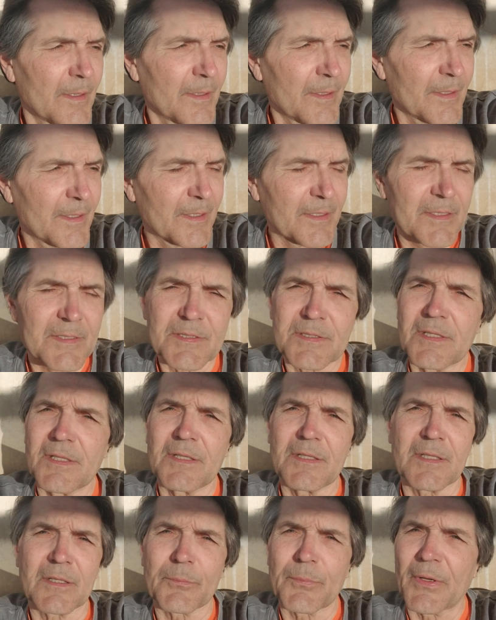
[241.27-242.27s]
It is
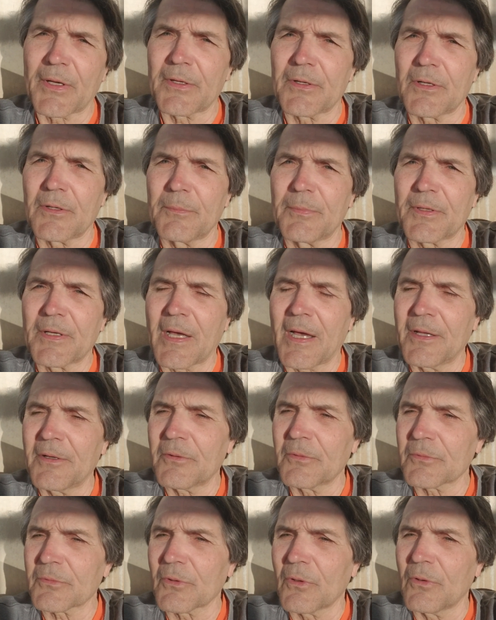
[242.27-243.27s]
getting better, but I
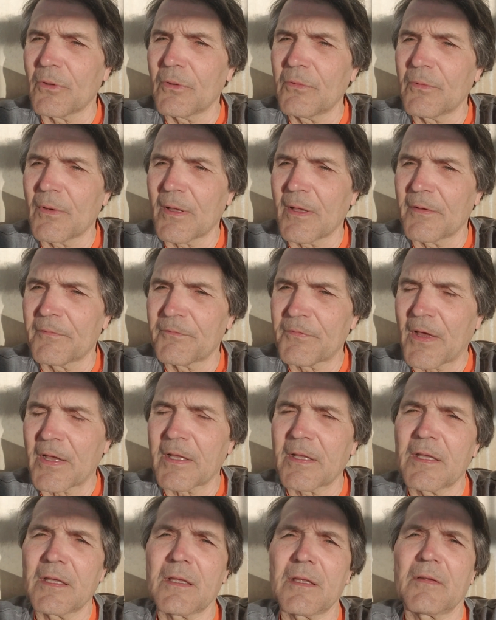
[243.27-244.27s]
don't know if I
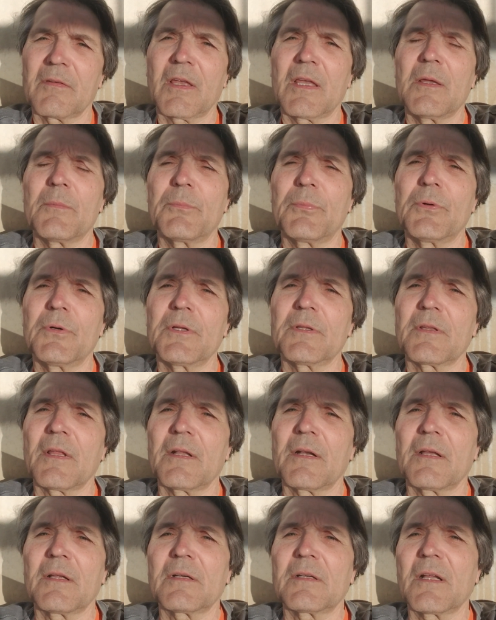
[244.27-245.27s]
keep putting
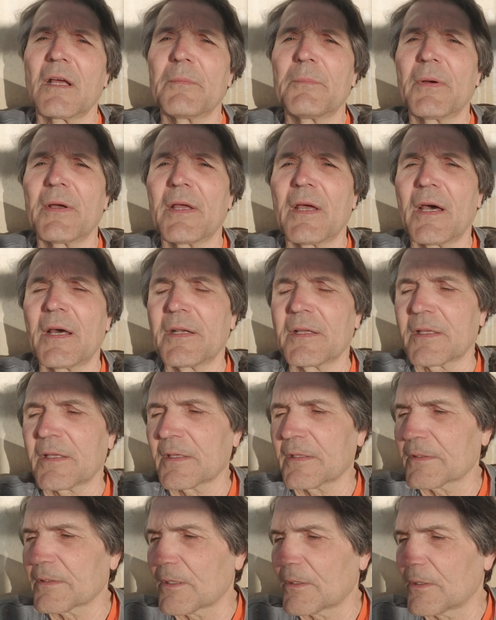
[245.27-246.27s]
that antibiotic
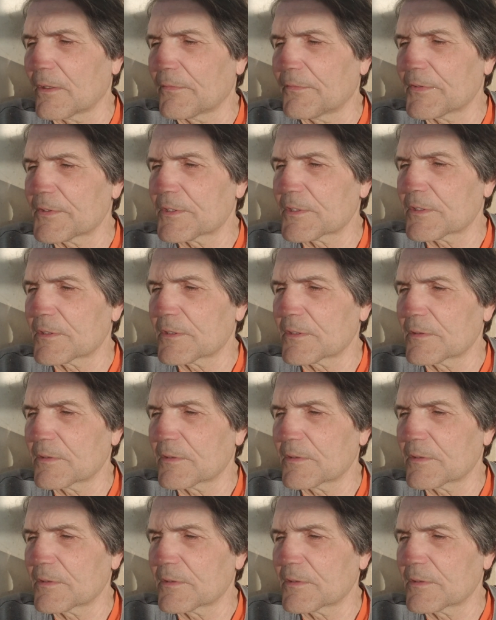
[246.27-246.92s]
in there, if